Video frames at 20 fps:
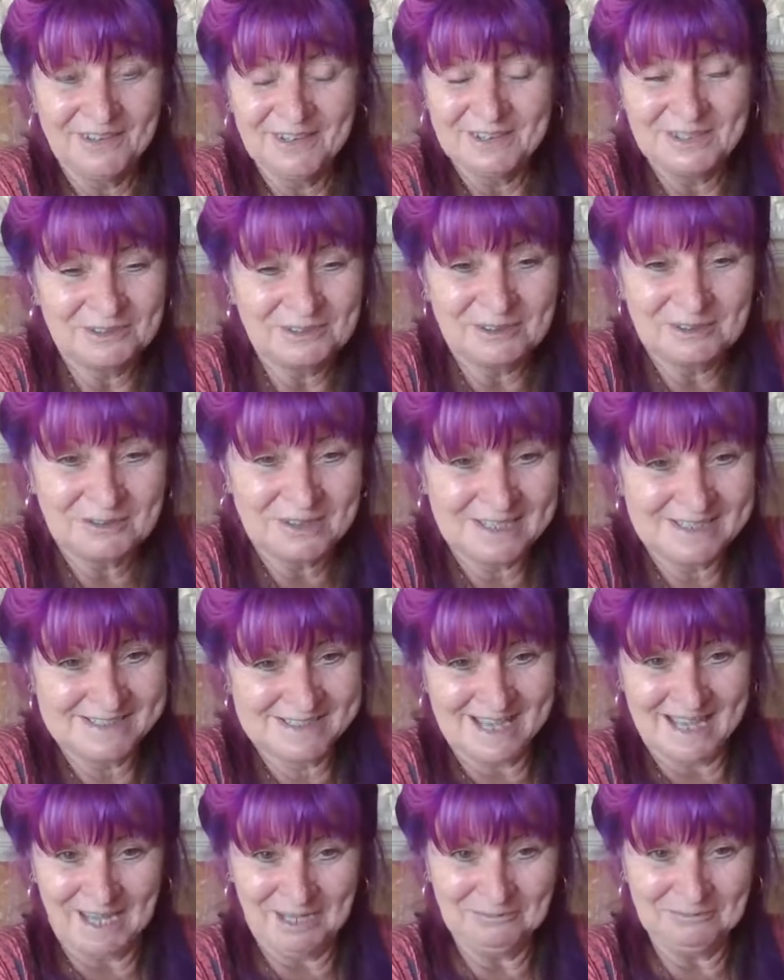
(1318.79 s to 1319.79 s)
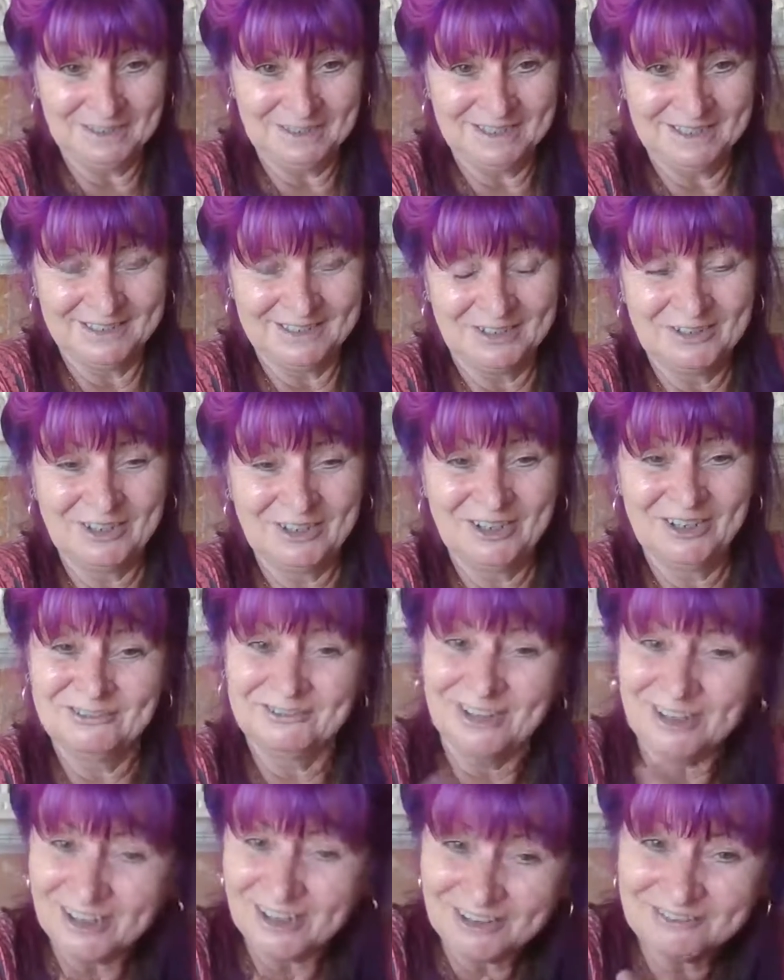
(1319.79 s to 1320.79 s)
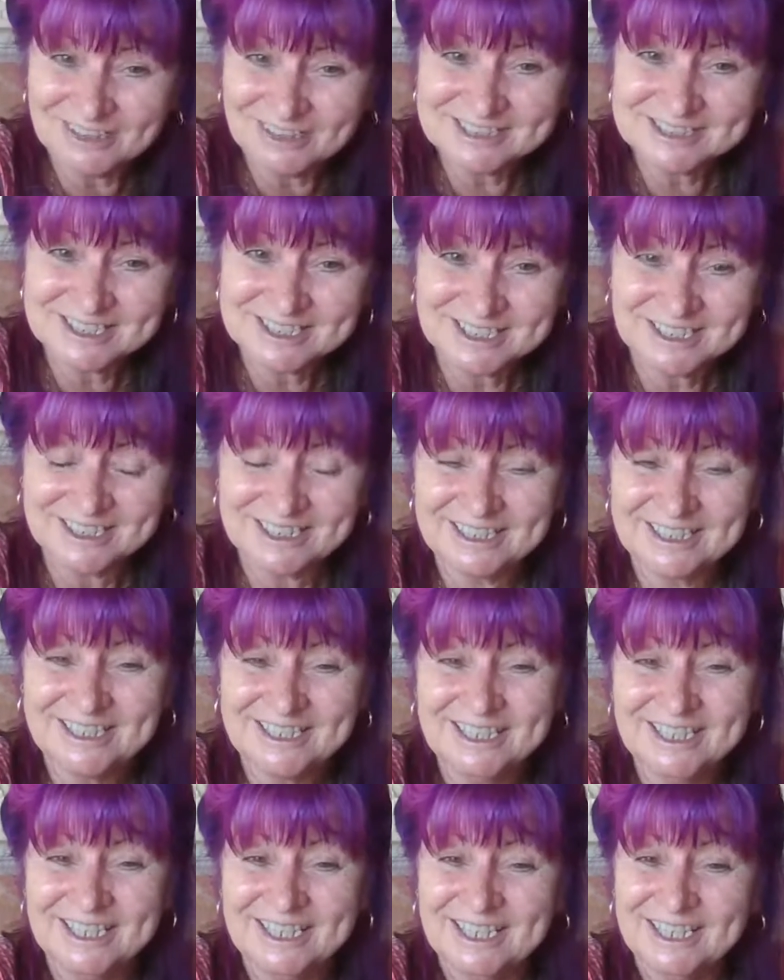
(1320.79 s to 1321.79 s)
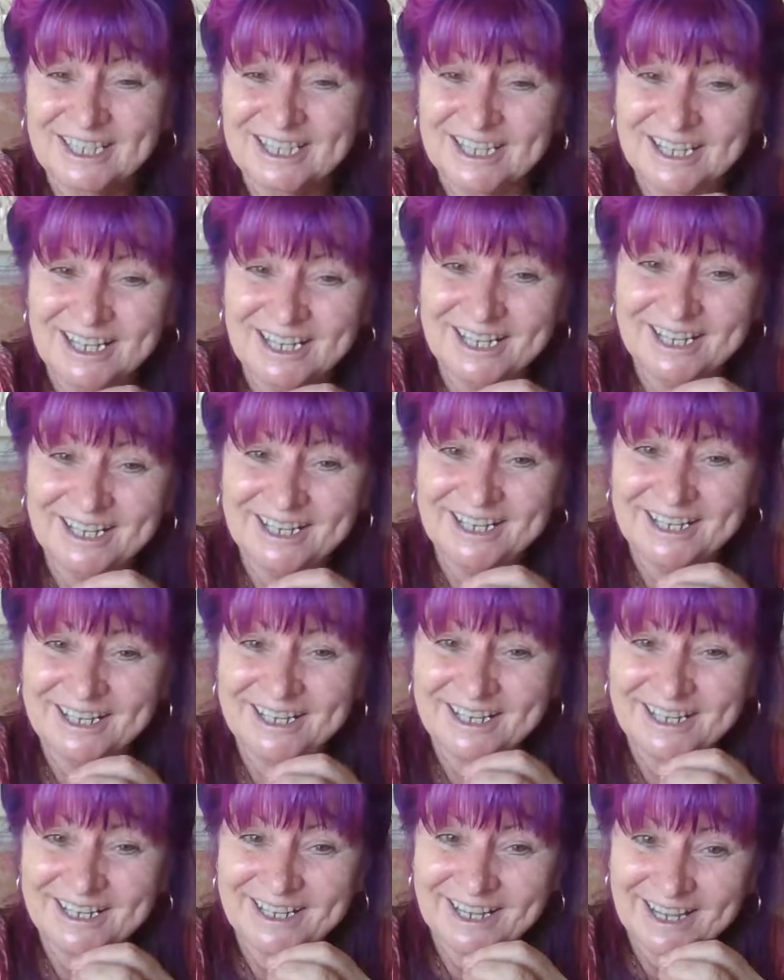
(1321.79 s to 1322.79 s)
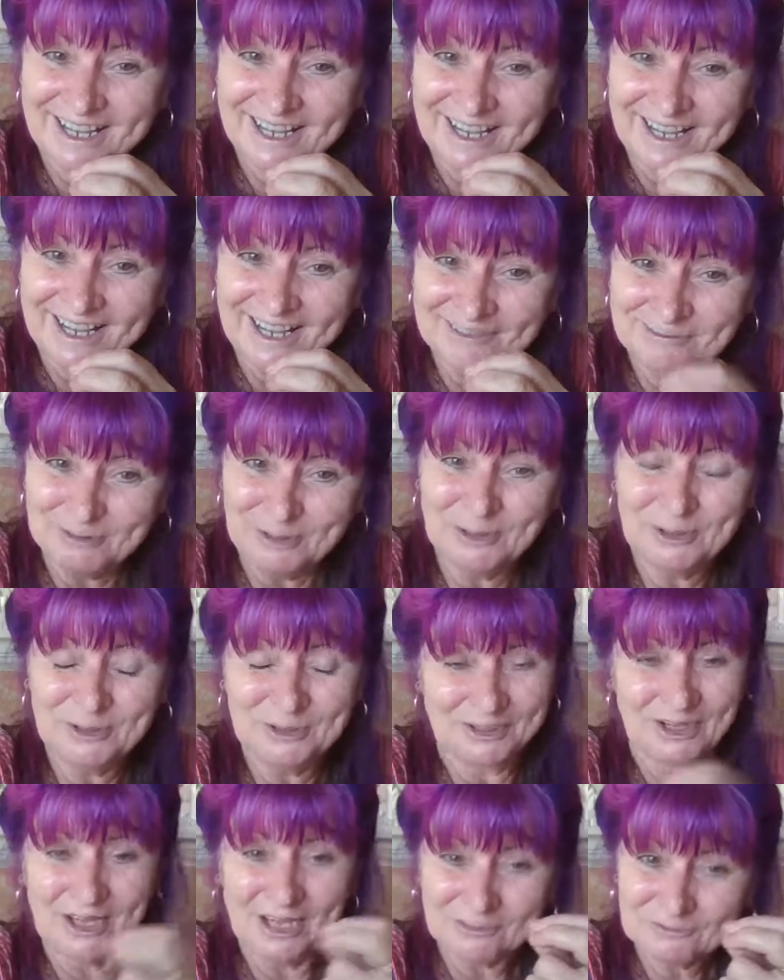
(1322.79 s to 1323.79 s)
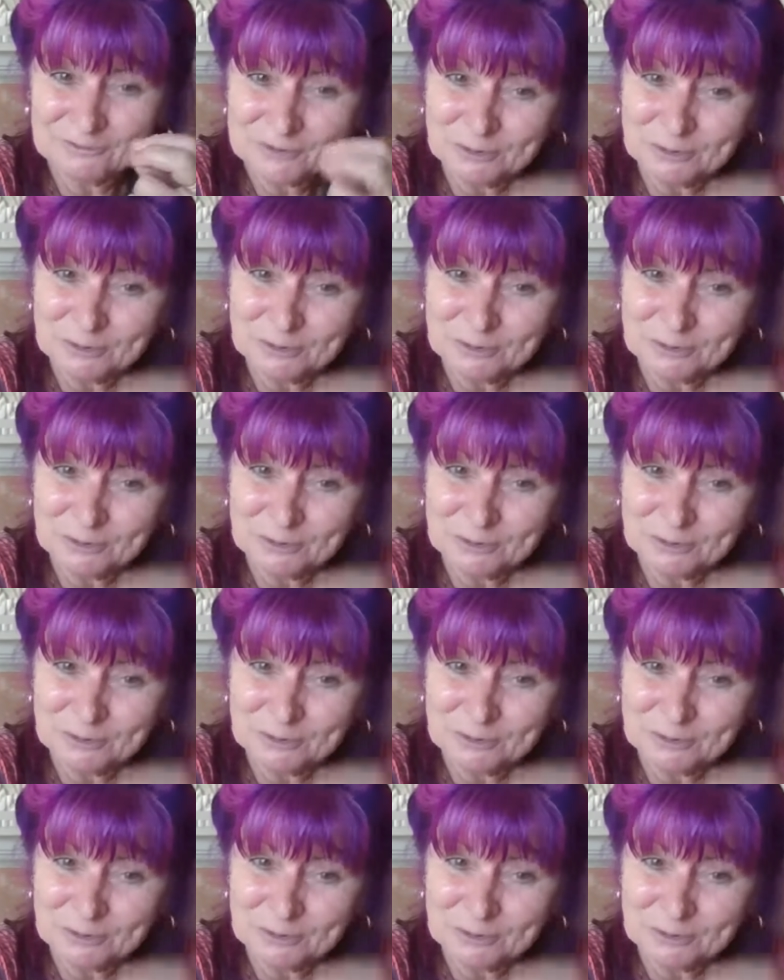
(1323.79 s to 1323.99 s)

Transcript: You're always happy. And I go, well, I'm actually I have